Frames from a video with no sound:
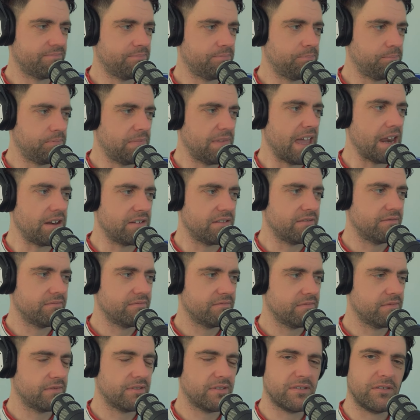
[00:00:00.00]
then
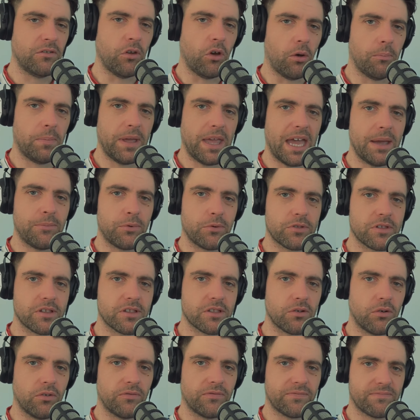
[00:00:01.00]
not be able to
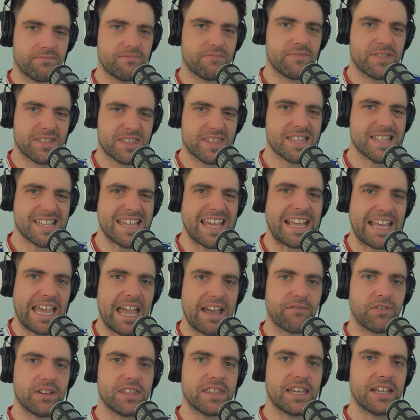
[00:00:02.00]
sort of sync
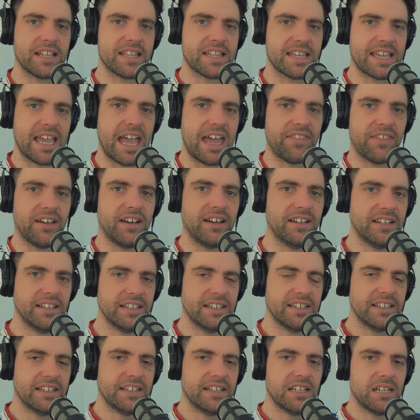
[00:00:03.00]
everything together,
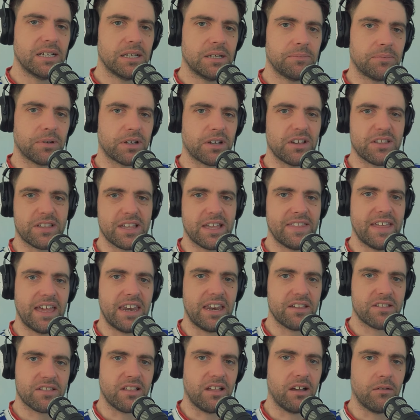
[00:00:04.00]
because then
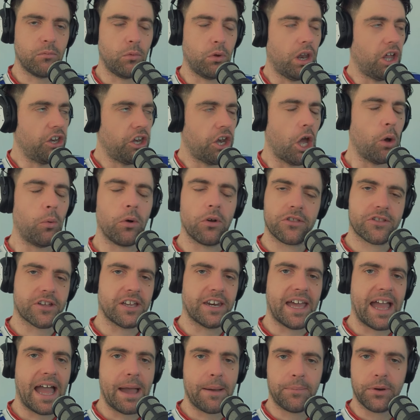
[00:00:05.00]
it's like, well, I know what's
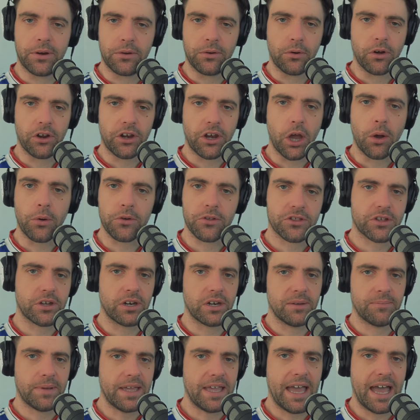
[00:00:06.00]
going to happen, or I know what's going
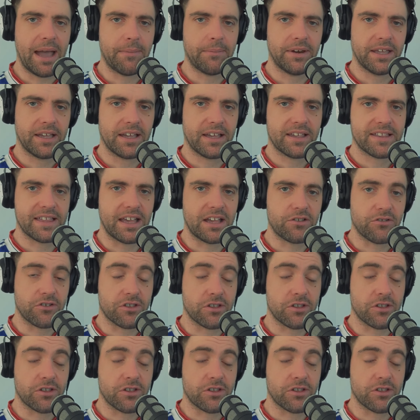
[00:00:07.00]
to be happening, etc.